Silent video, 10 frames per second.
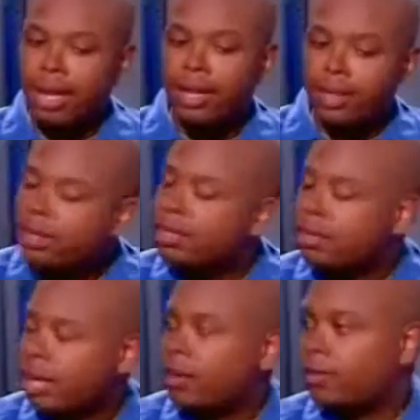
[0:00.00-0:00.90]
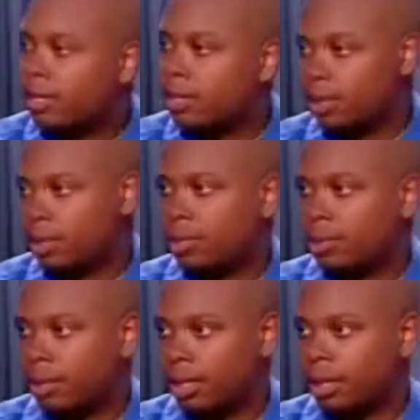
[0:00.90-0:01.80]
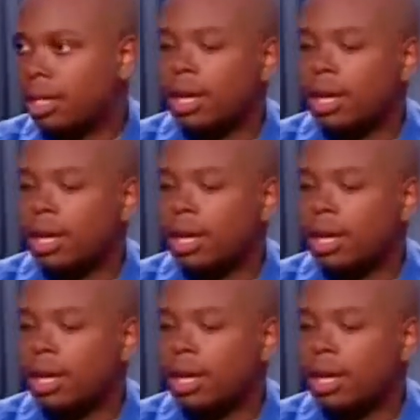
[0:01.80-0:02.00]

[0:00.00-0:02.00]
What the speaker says: Then it's a matter of just experimenting.